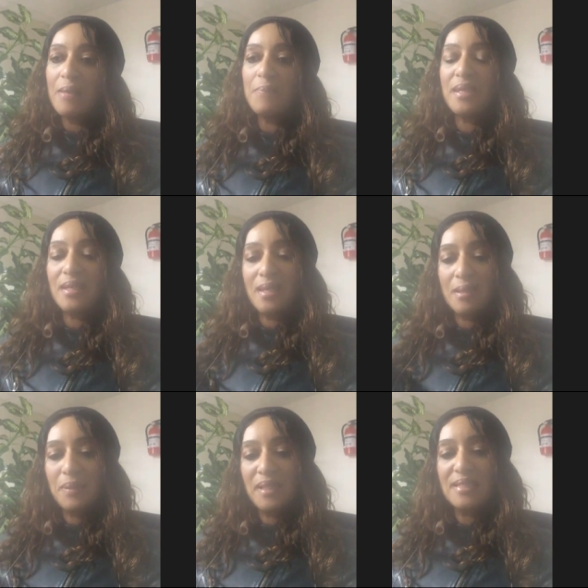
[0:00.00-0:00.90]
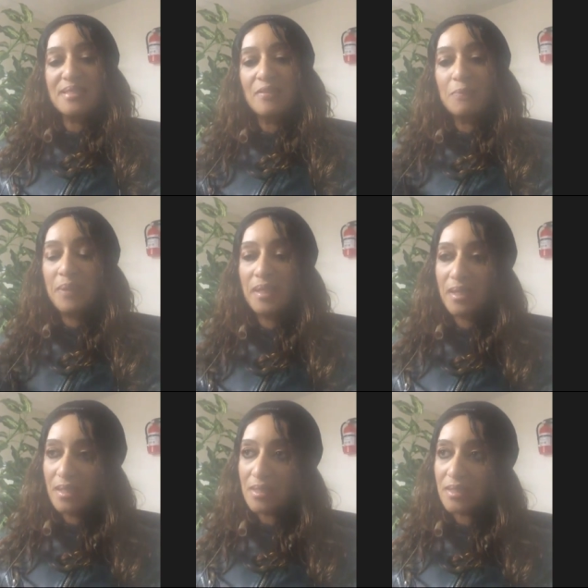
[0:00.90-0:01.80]
being at a place of
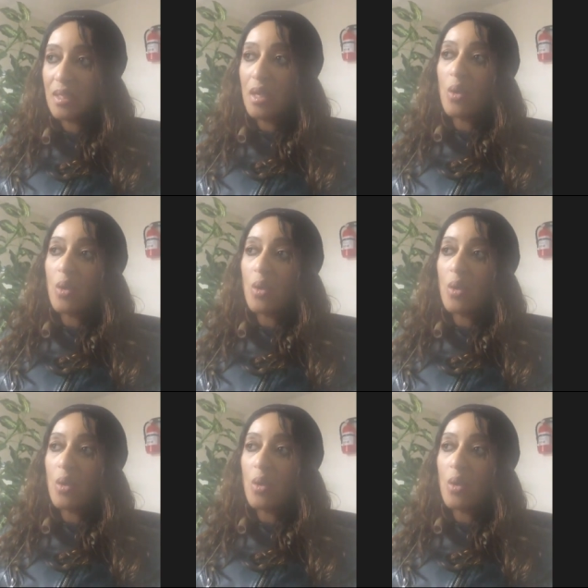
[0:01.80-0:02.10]
peace